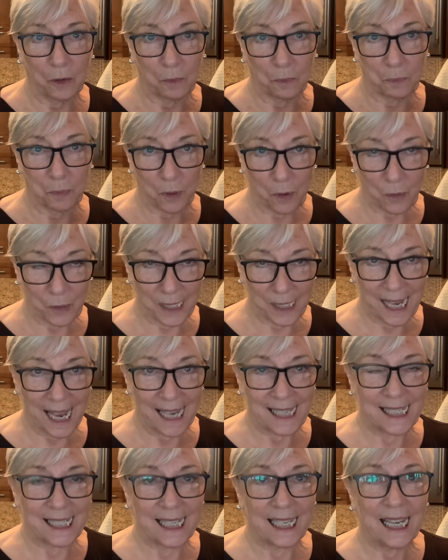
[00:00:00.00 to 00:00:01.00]

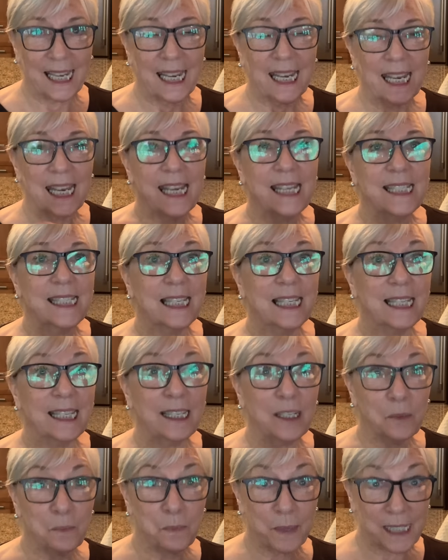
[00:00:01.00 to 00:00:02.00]
process is a
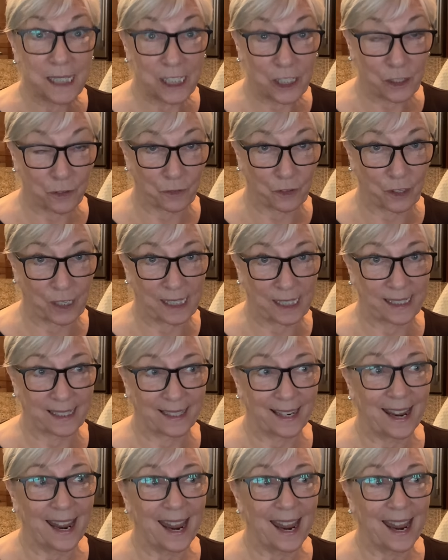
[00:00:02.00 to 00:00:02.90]
little bit different.